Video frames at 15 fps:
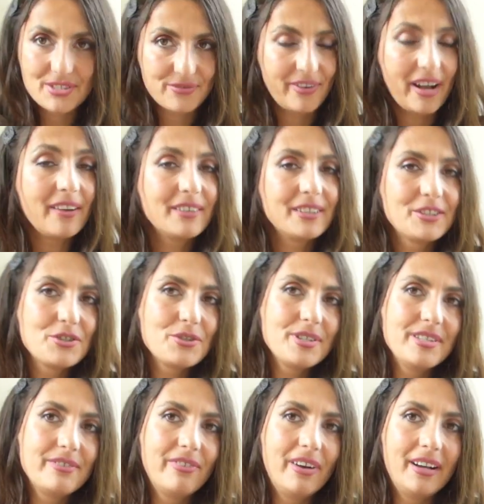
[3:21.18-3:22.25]

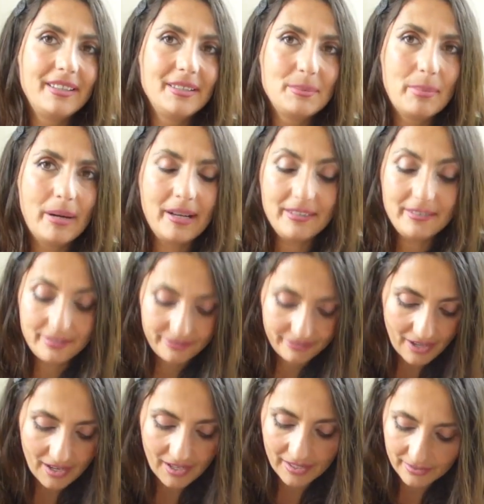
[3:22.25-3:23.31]
500 divided by
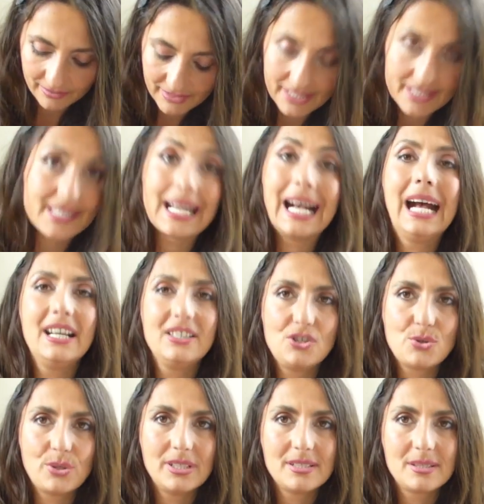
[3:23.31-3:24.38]
5, that's
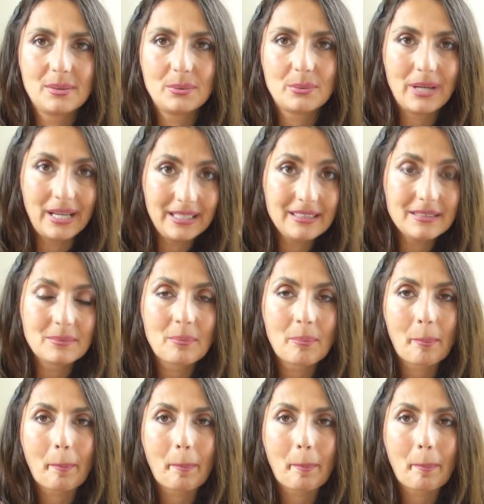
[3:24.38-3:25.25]
100, right?